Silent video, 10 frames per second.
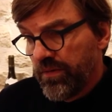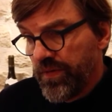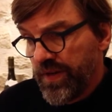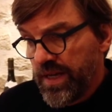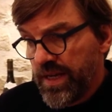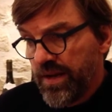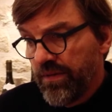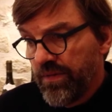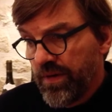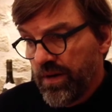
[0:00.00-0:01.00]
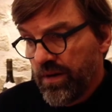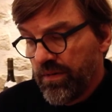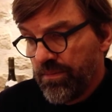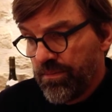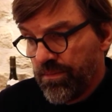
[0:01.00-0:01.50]
The
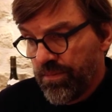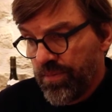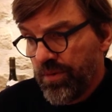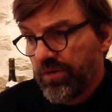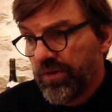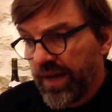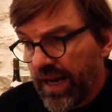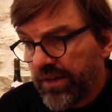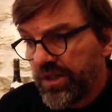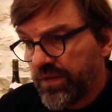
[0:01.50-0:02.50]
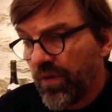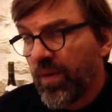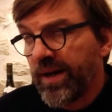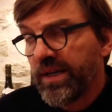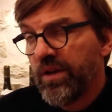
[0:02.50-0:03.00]
personality of a
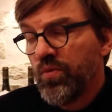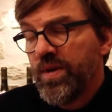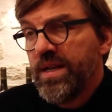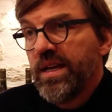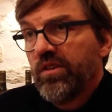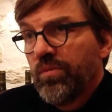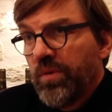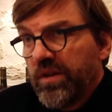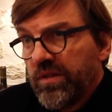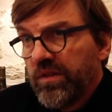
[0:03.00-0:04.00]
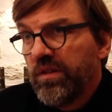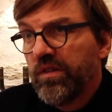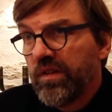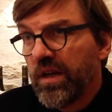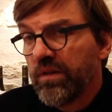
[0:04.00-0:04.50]
wine can really expresses
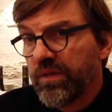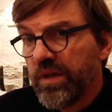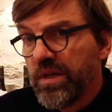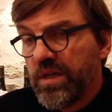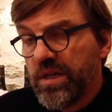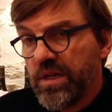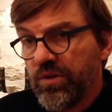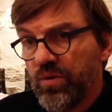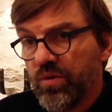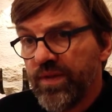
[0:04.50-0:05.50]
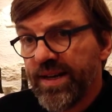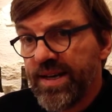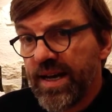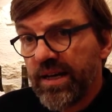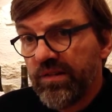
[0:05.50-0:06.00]
itself into that
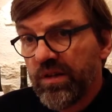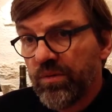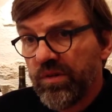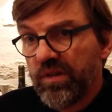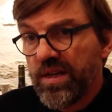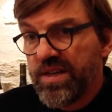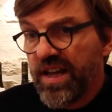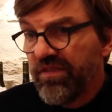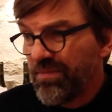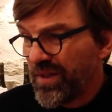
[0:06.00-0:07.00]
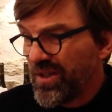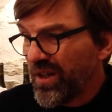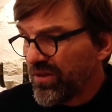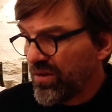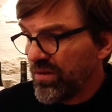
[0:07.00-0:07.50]
nice, I would say, depth, but
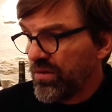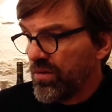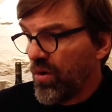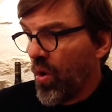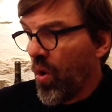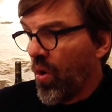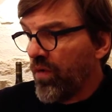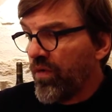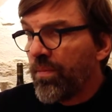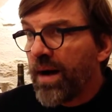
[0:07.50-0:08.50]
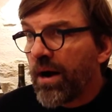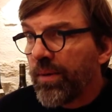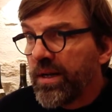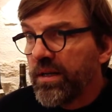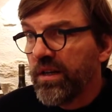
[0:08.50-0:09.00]
not
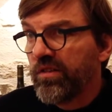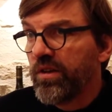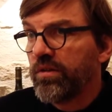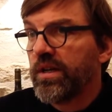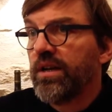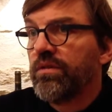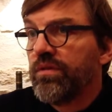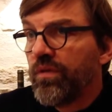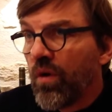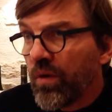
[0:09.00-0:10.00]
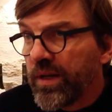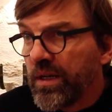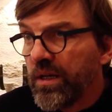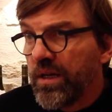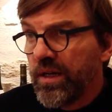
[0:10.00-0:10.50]
overpowering. It's not kind of
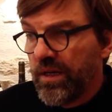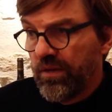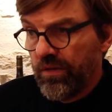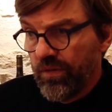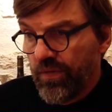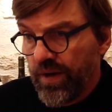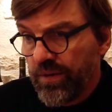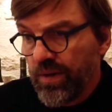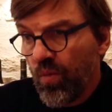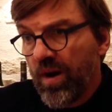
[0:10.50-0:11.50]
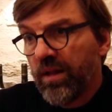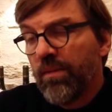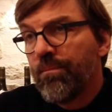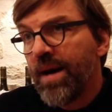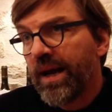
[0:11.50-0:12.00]
falling. It's very well
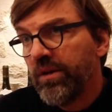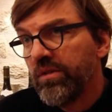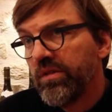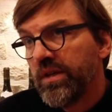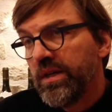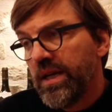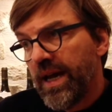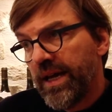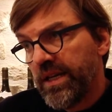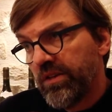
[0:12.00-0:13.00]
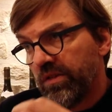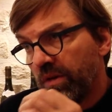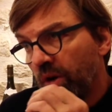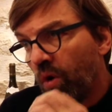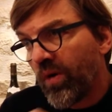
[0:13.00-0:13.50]
balanced, and it's
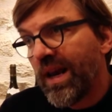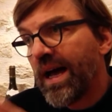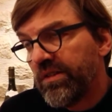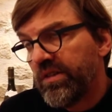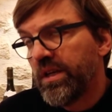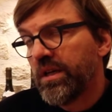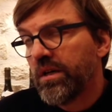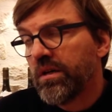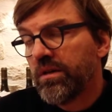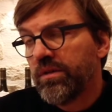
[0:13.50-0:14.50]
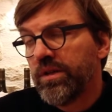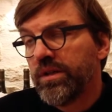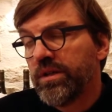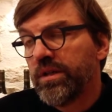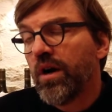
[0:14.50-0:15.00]
long lasting on
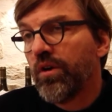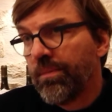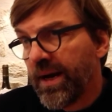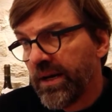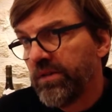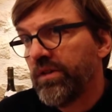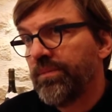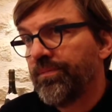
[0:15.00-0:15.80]
a palate.